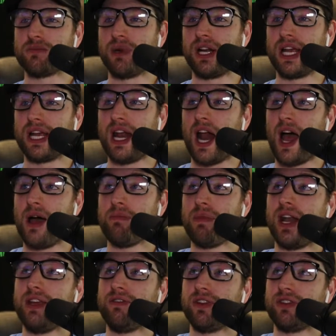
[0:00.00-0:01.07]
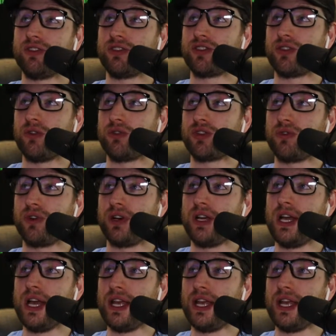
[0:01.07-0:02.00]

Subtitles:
But again, I'm not even so sure